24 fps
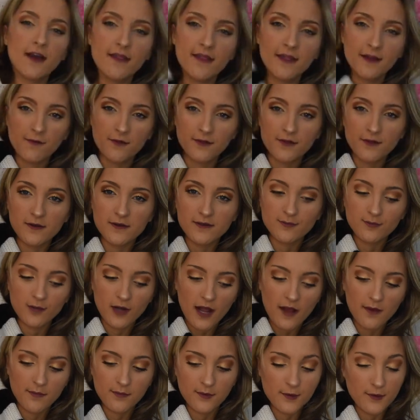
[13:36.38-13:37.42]
I think with those
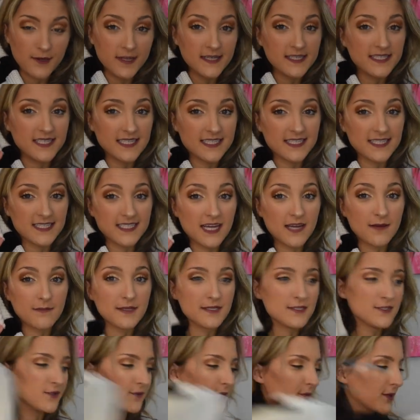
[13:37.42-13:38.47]
brown booties this is going to
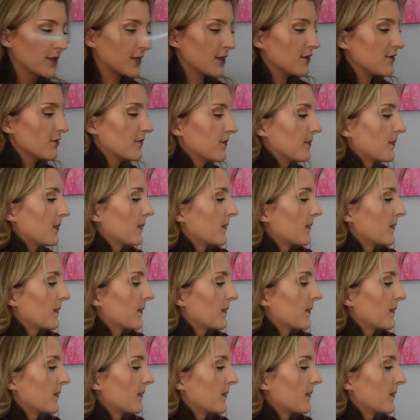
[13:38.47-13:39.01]
be super cute.